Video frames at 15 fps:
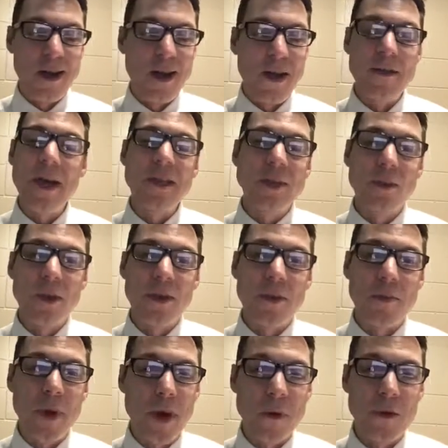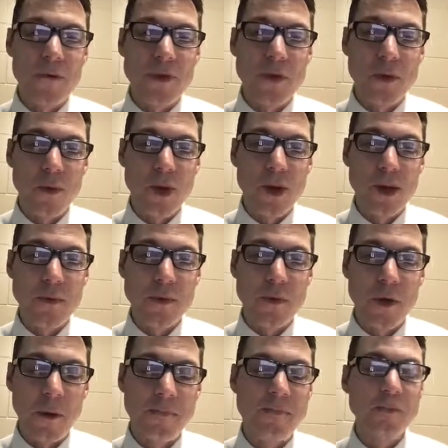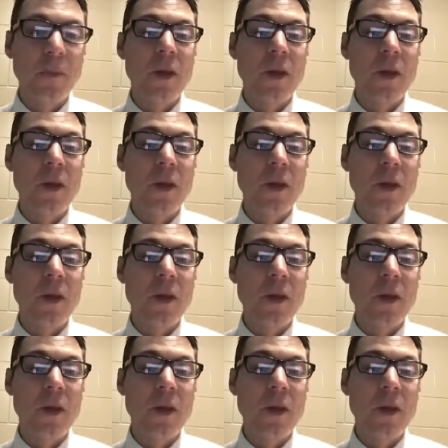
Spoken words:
And that's where the power of the story comes from.